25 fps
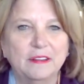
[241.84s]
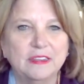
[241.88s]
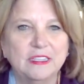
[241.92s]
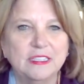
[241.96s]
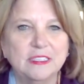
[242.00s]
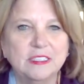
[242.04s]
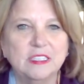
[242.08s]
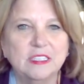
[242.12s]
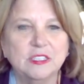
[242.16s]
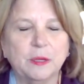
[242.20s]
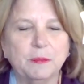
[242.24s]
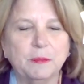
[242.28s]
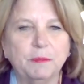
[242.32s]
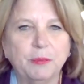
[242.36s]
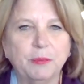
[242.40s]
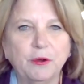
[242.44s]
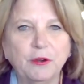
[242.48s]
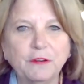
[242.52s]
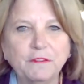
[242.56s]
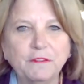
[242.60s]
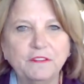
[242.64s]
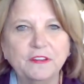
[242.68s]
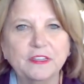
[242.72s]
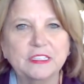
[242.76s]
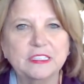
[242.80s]
This is a
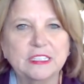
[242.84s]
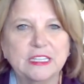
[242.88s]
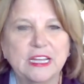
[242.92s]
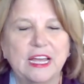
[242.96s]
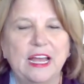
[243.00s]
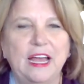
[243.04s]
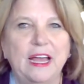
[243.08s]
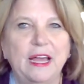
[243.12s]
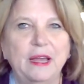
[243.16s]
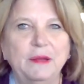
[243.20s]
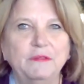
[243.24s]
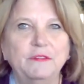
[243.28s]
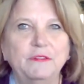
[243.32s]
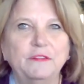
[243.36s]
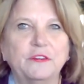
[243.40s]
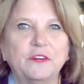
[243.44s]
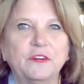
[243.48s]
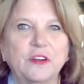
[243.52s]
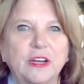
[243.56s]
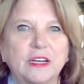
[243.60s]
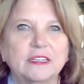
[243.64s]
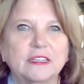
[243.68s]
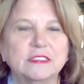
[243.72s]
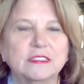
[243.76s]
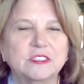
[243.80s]
perfect time
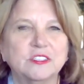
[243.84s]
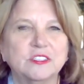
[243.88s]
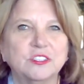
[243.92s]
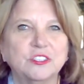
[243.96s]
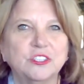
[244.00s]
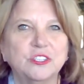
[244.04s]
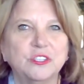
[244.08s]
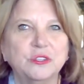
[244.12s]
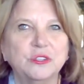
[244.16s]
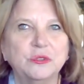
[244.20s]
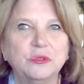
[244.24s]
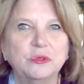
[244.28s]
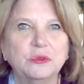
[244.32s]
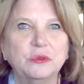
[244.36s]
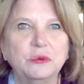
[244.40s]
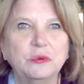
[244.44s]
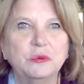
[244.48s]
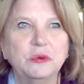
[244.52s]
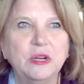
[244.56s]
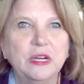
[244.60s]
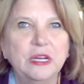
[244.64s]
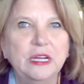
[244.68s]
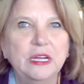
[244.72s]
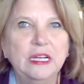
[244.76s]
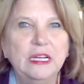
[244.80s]
for us
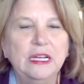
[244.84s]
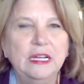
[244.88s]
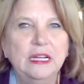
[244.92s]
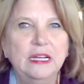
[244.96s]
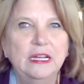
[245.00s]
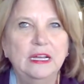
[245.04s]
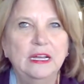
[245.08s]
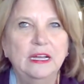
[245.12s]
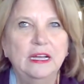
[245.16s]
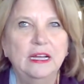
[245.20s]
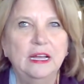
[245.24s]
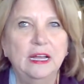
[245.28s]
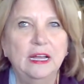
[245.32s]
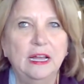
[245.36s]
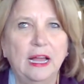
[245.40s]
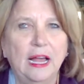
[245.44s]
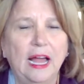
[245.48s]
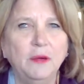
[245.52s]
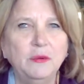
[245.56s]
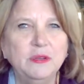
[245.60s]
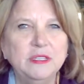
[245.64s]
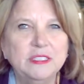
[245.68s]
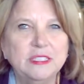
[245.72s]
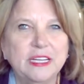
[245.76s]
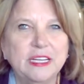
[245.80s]
to,
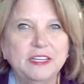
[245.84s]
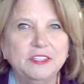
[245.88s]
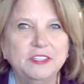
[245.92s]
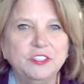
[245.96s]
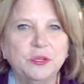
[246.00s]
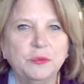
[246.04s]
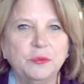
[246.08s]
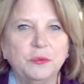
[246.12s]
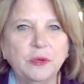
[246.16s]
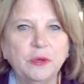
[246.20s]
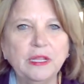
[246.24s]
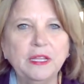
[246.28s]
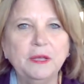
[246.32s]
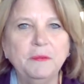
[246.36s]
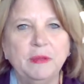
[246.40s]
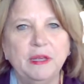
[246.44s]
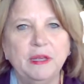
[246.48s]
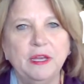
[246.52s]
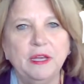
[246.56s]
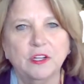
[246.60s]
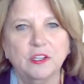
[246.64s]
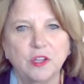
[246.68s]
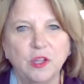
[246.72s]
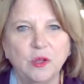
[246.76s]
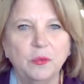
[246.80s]
I would say, to really
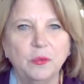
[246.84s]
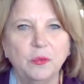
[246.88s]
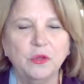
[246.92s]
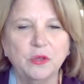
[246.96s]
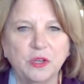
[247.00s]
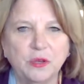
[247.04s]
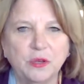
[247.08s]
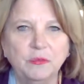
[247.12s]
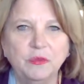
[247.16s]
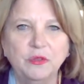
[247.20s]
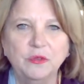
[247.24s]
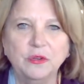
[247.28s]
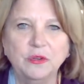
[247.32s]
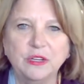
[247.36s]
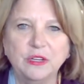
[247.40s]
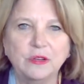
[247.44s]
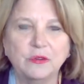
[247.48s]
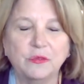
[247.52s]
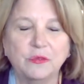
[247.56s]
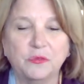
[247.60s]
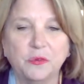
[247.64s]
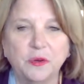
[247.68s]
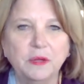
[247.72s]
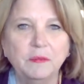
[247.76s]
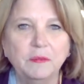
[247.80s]
be a global community
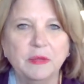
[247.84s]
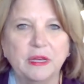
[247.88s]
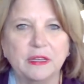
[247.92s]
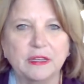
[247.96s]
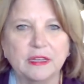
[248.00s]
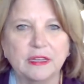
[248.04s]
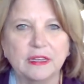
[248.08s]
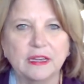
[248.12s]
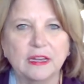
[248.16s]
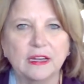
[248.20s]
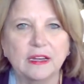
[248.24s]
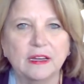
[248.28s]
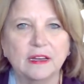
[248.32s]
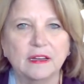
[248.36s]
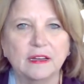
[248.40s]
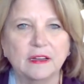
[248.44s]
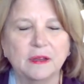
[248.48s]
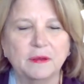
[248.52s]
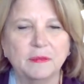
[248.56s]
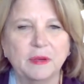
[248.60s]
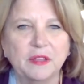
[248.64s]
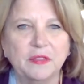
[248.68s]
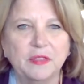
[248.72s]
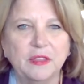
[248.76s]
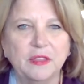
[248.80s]
of women.
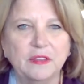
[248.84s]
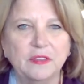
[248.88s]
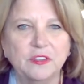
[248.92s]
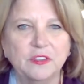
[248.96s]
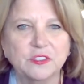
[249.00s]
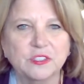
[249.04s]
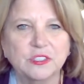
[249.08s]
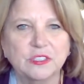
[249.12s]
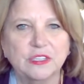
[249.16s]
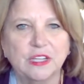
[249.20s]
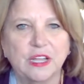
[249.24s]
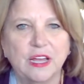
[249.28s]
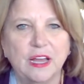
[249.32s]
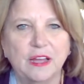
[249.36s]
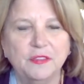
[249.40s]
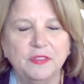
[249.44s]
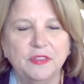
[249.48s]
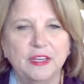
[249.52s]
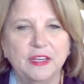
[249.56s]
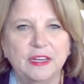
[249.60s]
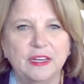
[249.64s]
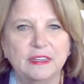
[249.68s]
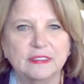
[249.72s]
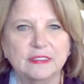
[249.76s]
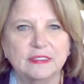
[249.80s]
I think there's a lot
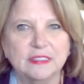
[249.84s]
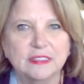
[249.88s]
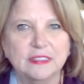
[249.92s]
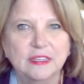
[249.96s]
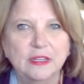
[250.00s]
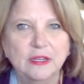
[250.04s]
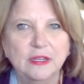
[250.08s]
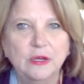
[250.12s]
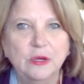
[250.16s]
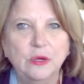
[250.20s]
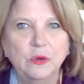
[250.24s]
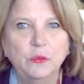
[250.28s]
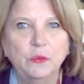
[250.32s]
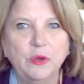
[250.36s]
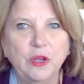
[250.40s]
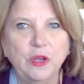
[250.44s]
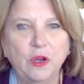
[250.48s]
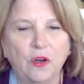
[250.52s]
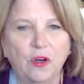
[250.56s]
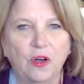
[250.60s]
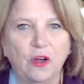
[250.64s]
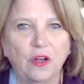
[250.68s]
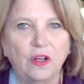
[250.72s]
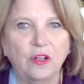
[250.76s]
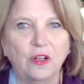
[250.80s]
that we
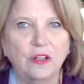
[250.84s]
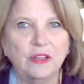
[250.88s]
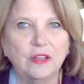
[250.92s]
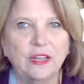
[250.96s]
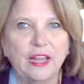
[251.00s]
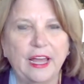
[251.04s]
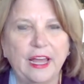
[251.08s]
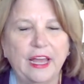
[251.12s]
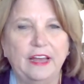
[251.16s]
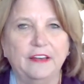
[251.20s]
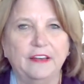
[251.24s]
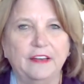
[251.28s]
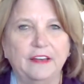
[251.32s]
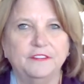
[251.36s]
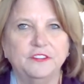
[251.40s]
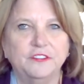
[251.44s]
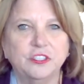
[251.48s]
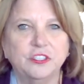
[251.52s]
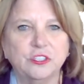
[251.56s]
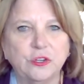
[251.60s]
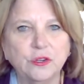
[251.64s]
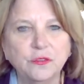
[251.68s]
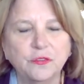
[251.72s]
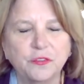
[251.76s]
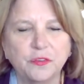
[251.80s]
all have
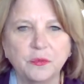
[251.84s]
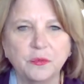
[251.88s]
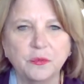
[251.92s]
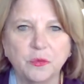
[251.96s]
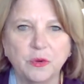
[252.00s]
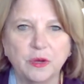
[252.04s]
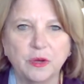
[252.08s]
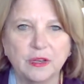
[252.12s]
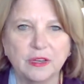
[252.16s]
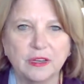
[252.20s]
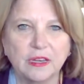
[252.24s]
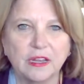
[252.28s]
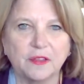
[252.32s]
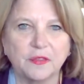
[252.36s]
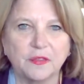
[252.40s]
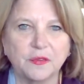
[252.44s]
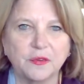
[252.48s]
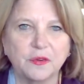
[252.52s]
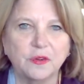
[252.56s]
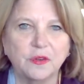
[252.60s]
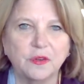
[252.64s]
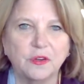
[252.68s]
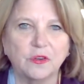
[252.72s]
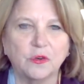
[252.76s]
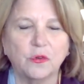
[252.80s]
to learn from one
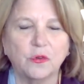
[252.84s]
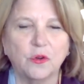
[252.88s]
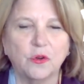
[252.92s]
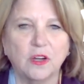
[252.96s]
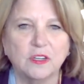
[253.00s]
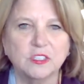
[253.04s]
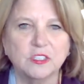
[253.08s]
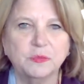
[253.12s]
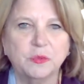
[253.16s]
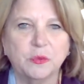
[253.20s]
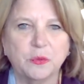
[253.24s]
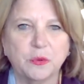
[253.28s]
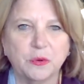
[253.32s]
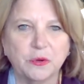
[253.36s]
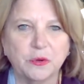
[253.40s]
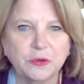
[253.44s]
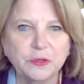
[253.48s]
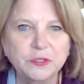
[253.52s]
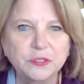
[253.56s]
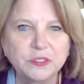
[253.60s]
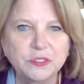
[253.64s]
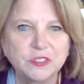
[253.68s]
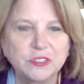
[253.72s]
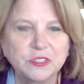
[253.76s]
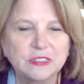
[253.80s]
another across
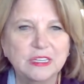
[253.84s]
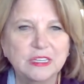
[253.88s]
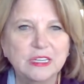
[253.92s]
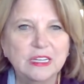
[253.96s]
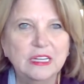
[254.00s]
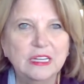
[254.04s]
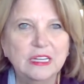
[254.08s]
borders.